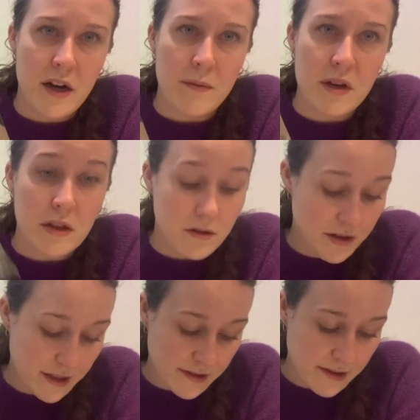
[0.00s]
You'll learn
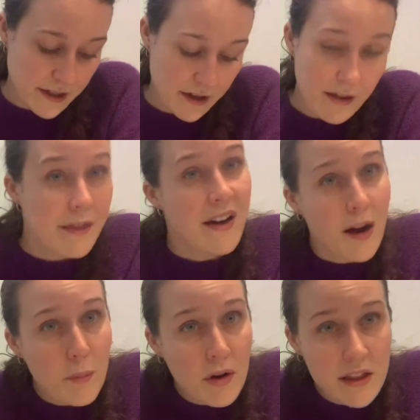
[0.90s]
things like they
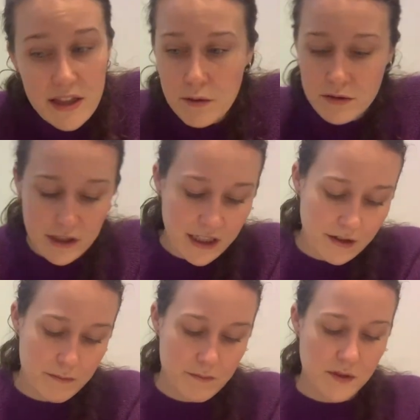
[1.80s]
operate the
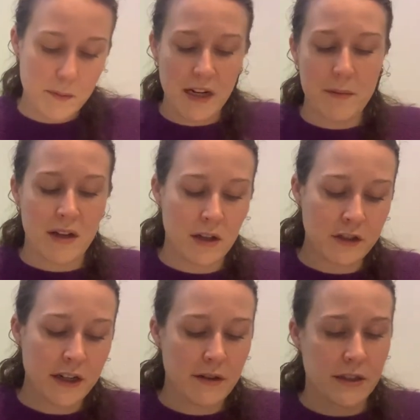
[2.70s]
only spinning mill on
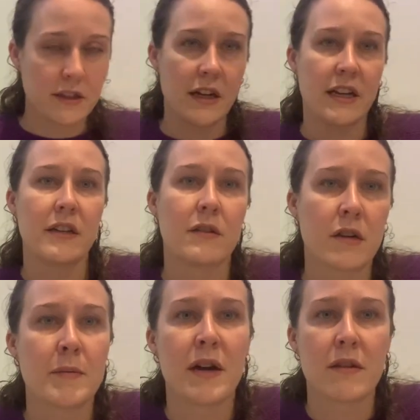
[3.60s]
Shetland, and you'll
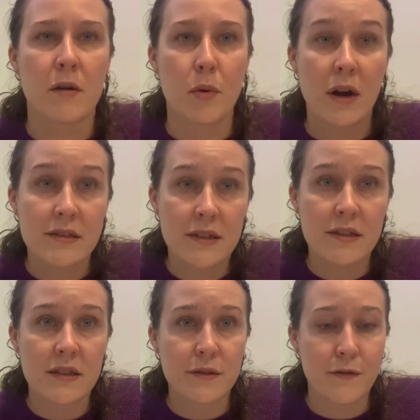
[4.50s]
learn about their
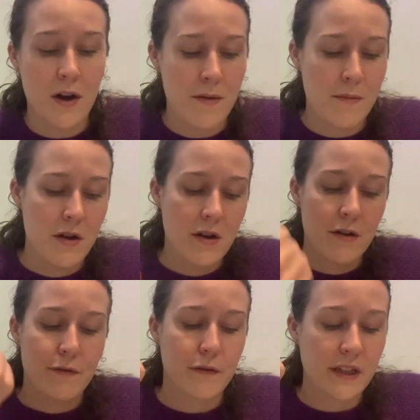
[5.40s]
processes from
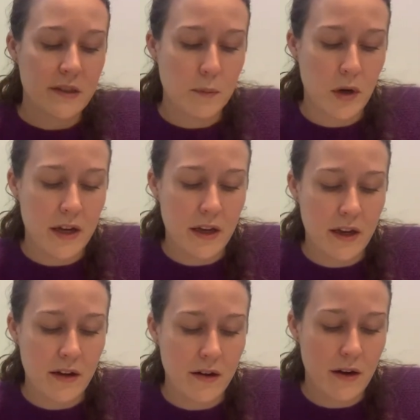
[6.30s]
fleece
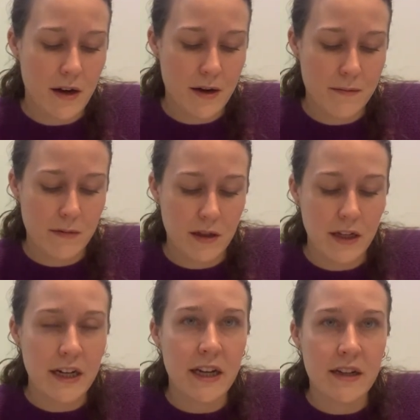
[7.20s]
breaking,
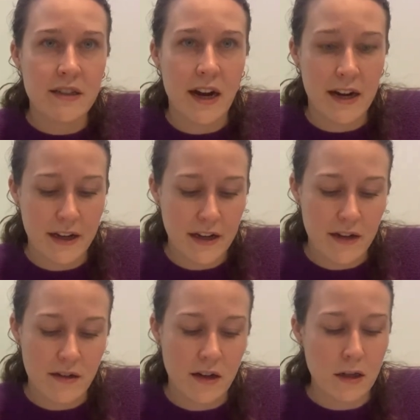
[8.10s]
cleaning,
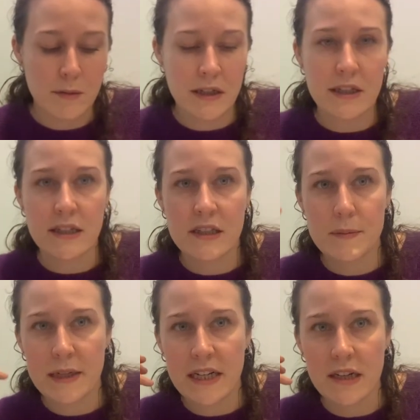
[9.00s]
dyeing, color blending,
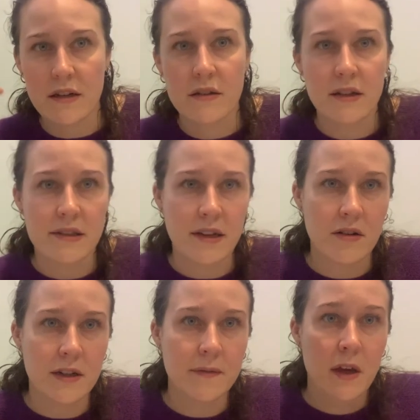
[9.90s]
spinning,
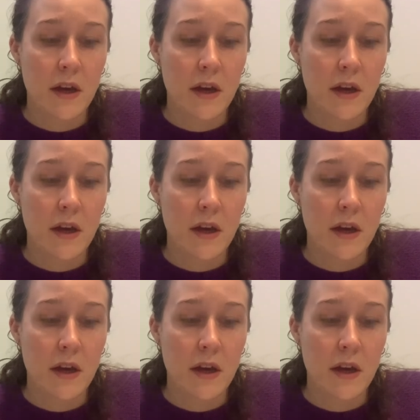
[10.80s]
etc.